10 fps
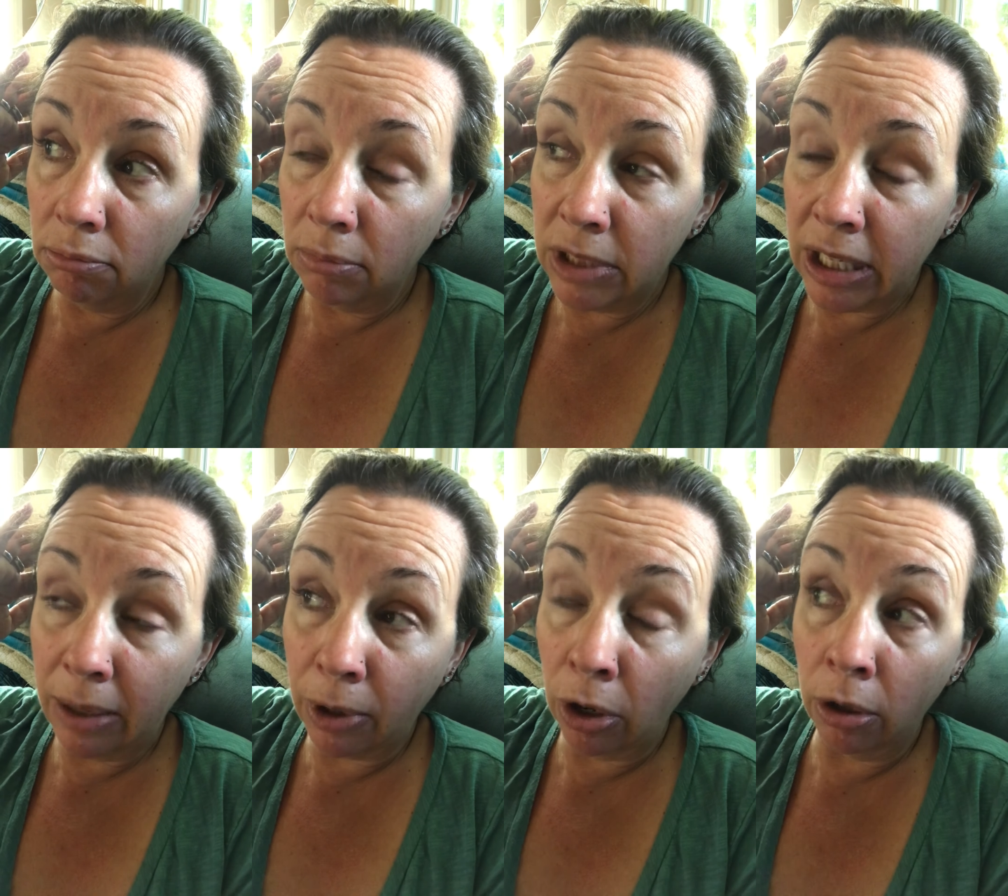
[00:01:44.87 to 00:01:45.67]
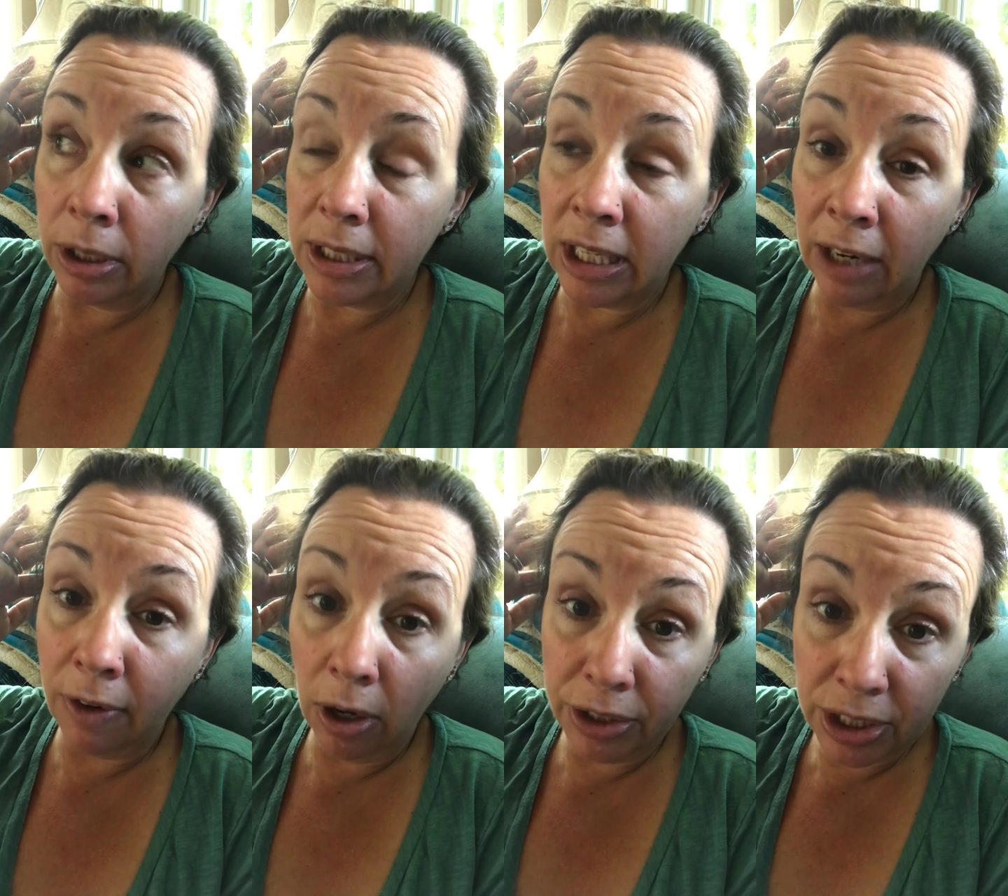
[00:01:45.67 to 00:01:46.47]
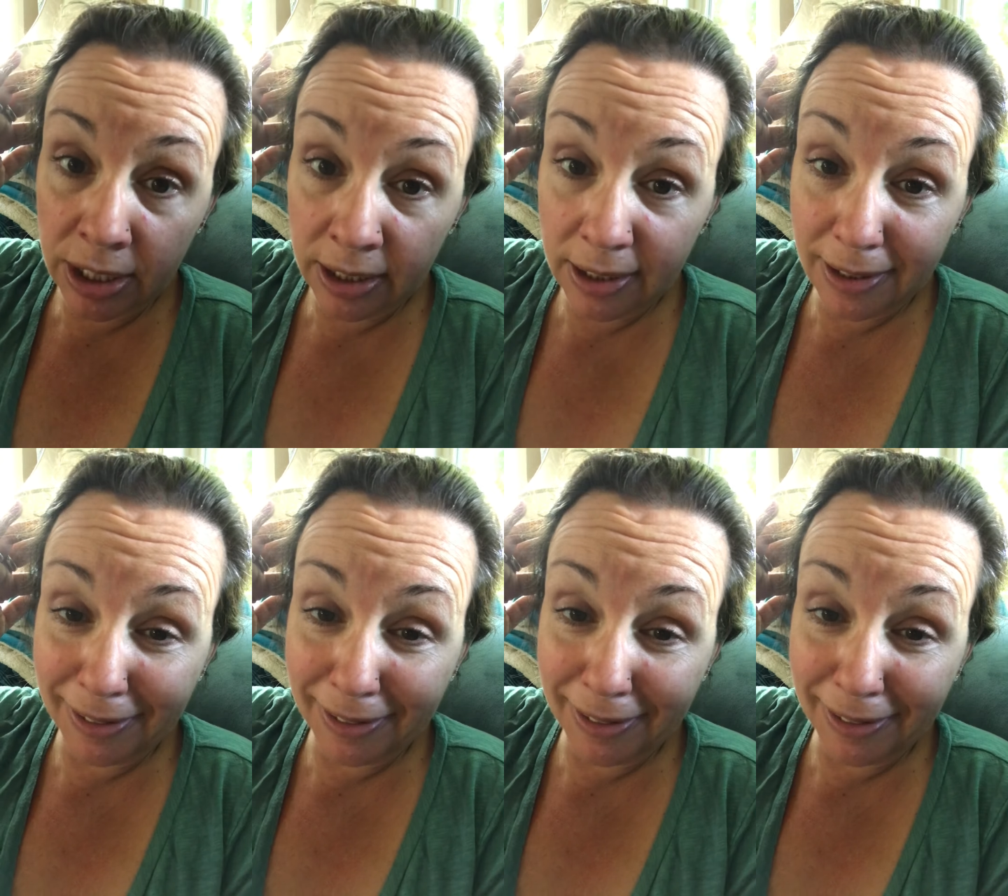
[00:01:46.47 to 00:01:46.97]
st current state of consciousness